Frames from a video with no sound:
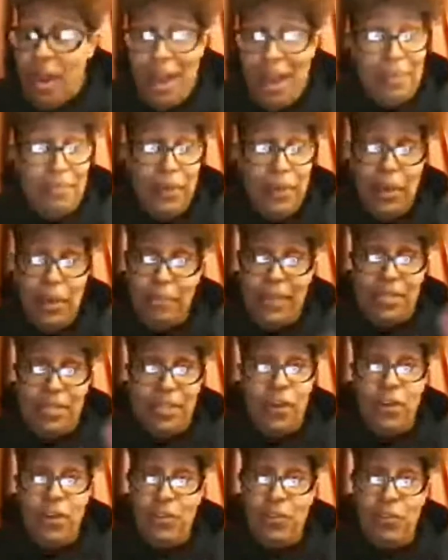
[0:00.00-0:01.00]
I know I'm not
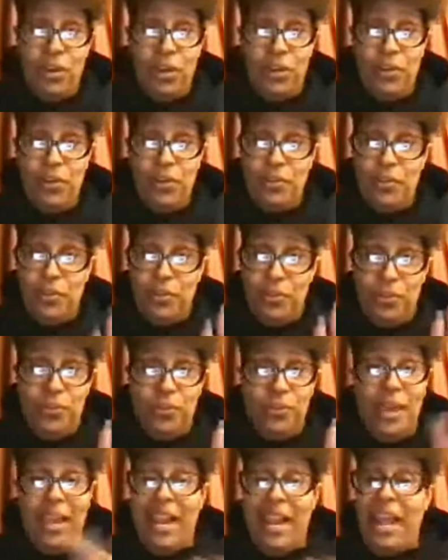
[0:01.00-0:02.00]
the only one
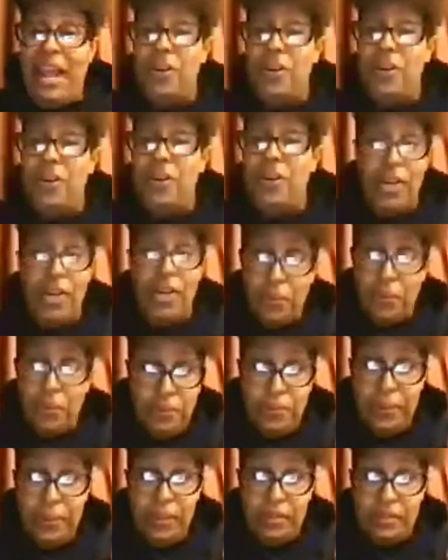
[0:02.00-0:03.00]
and I know I'm not a
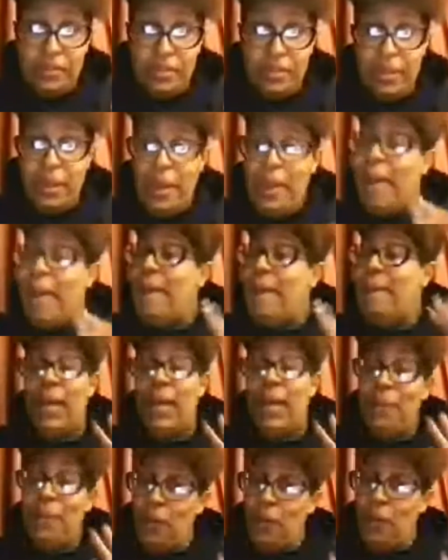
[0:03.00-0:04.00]
news person, but
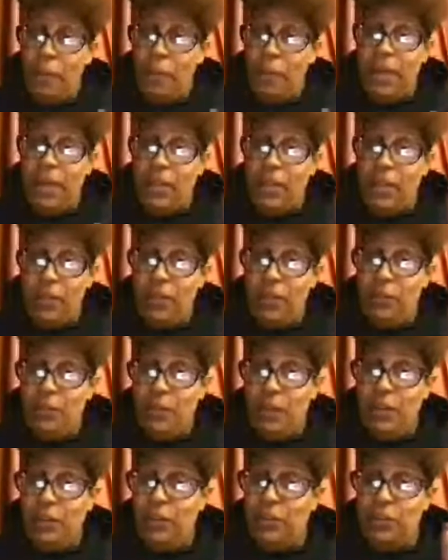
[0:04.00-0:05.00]
I know I'm not the only
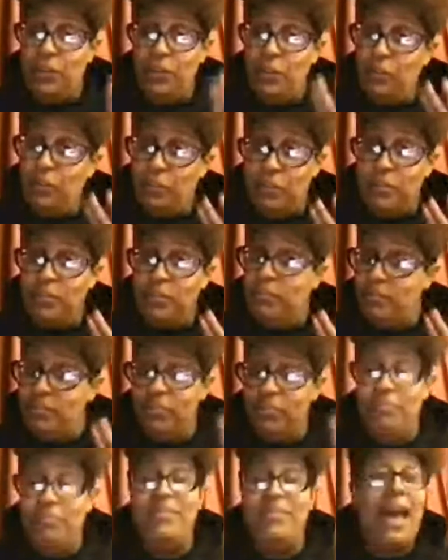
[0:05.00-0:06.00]
one who was
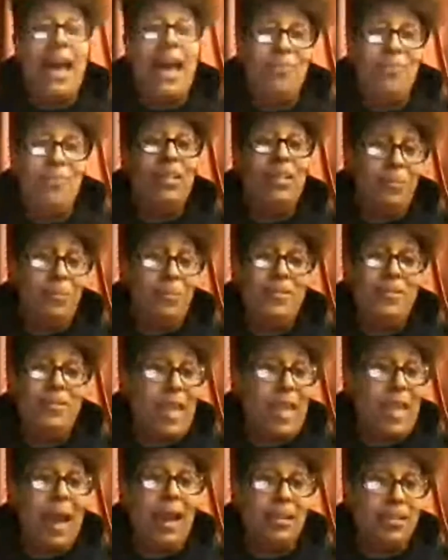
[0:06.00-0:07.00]
not really
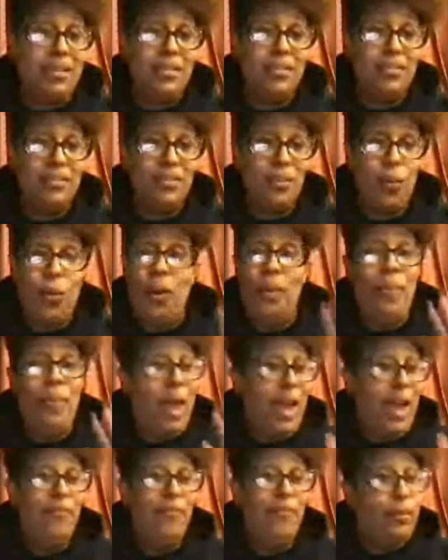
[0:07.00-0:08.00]
shocked or
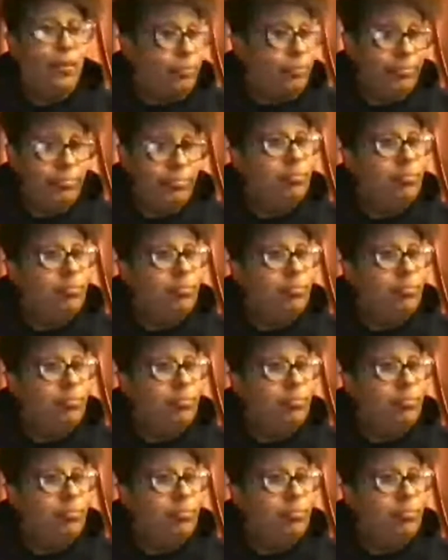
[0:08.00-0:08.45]
baffled